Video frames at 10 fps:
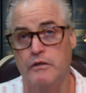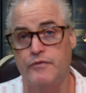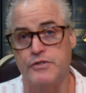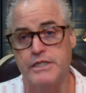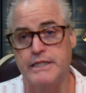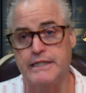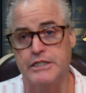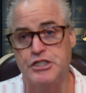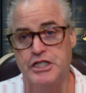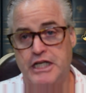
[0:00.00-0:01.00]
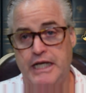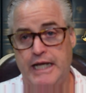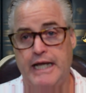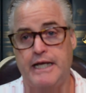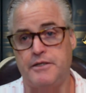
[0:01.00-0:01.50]
there's anything that you
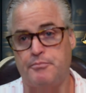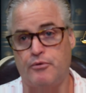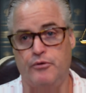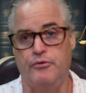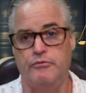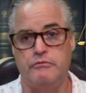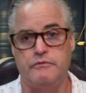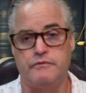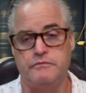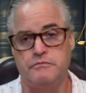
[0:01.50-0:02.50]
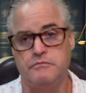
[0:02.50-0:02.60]
can't prove,